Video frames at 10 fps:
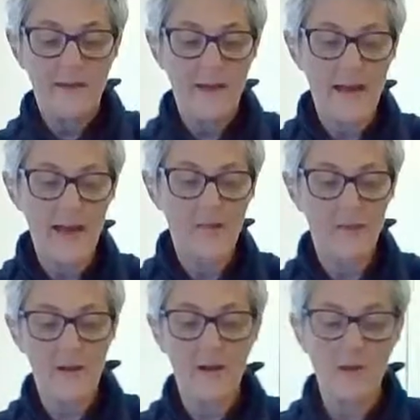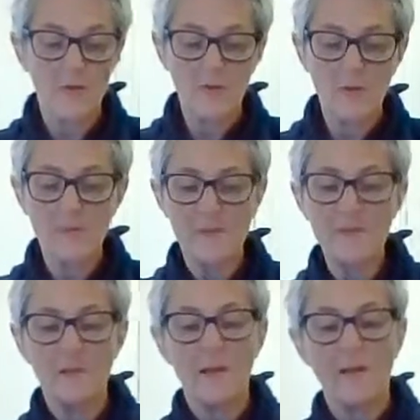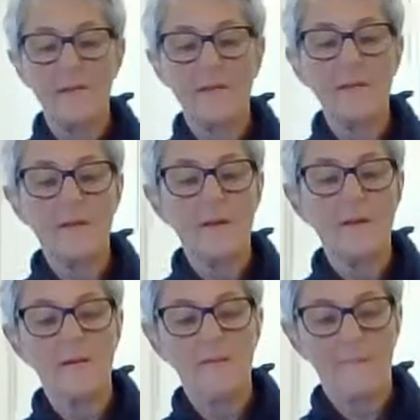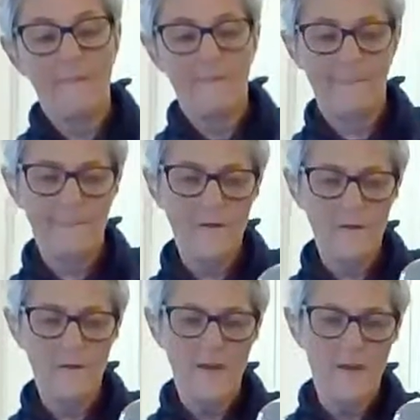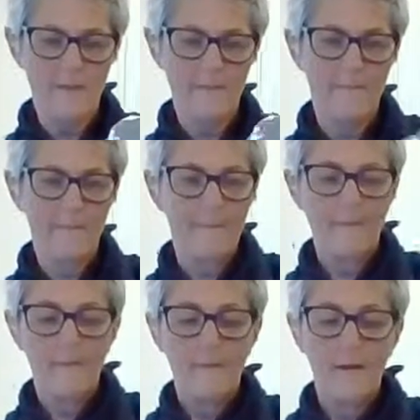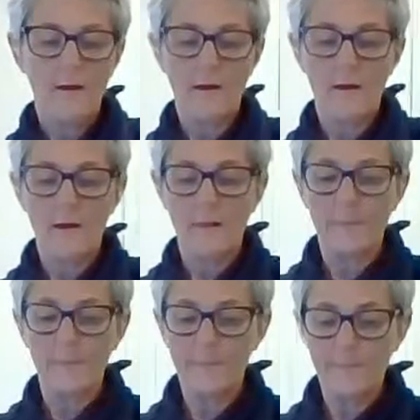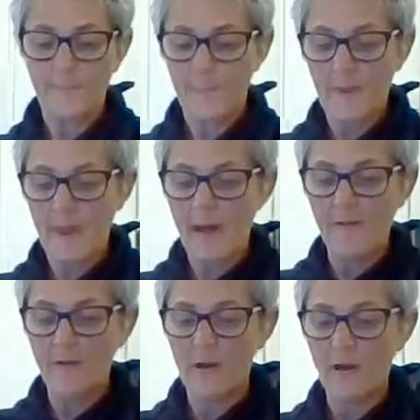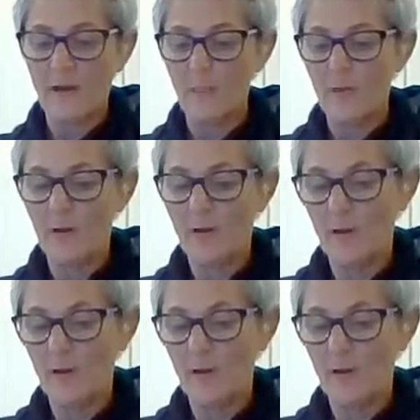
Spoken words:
a half a cup. Oops, there's a lot left in there. Look at all that. A half a cup